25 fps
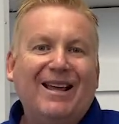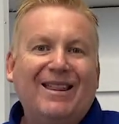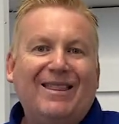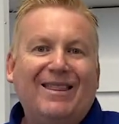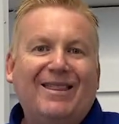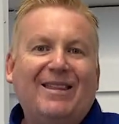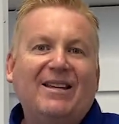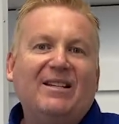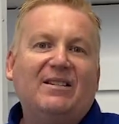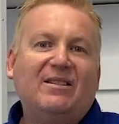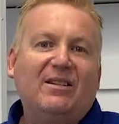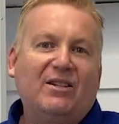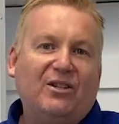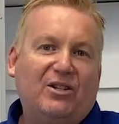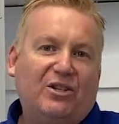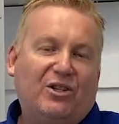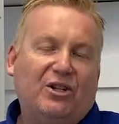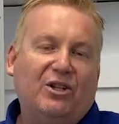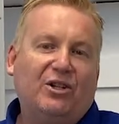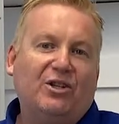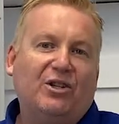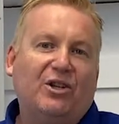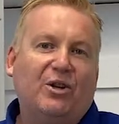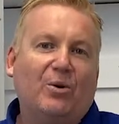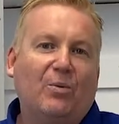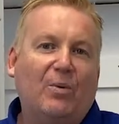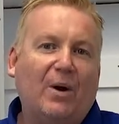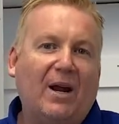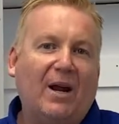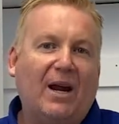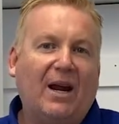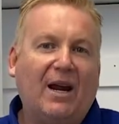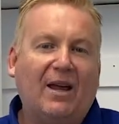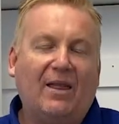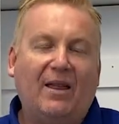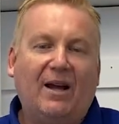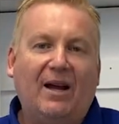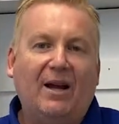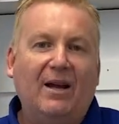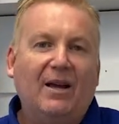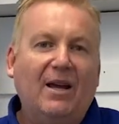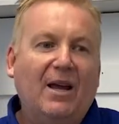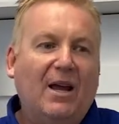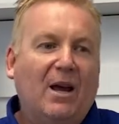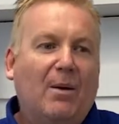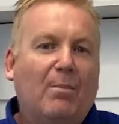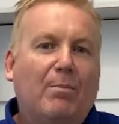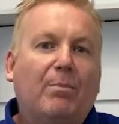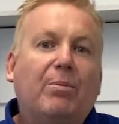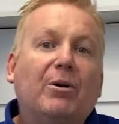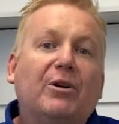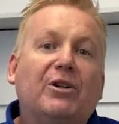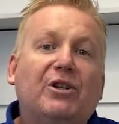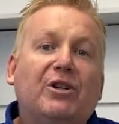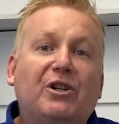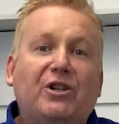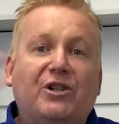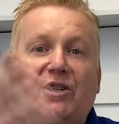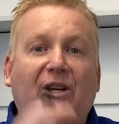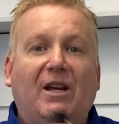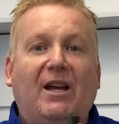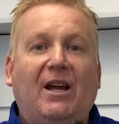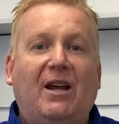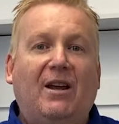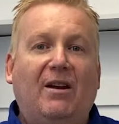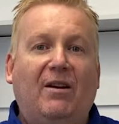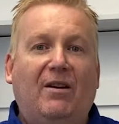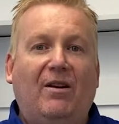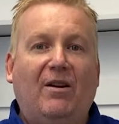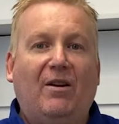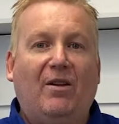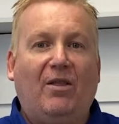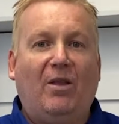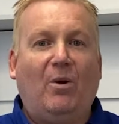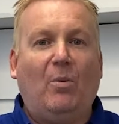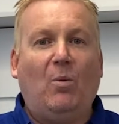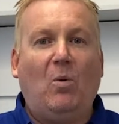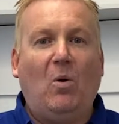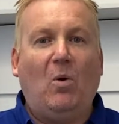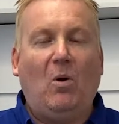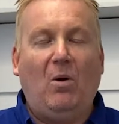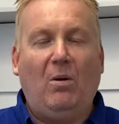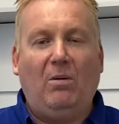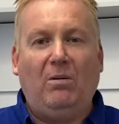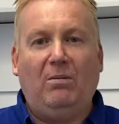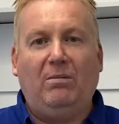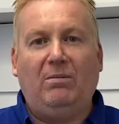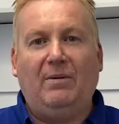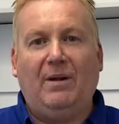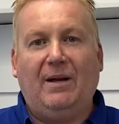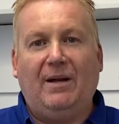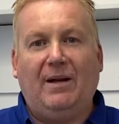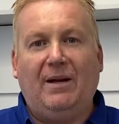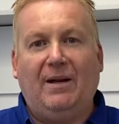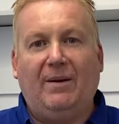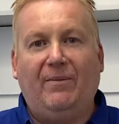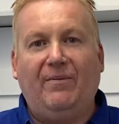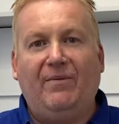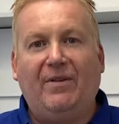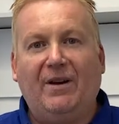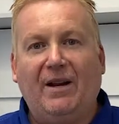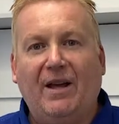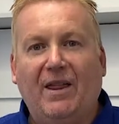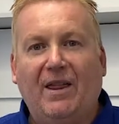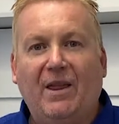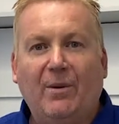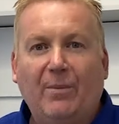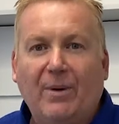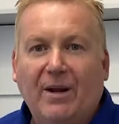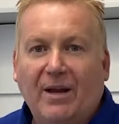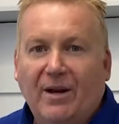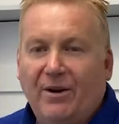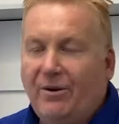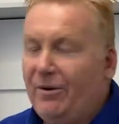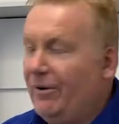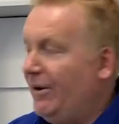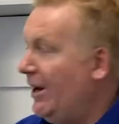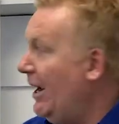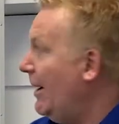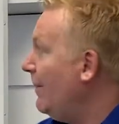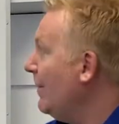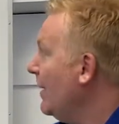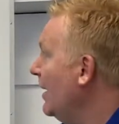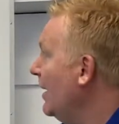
this is just the regular put your sheer curtain on the wall video that we're going to do now.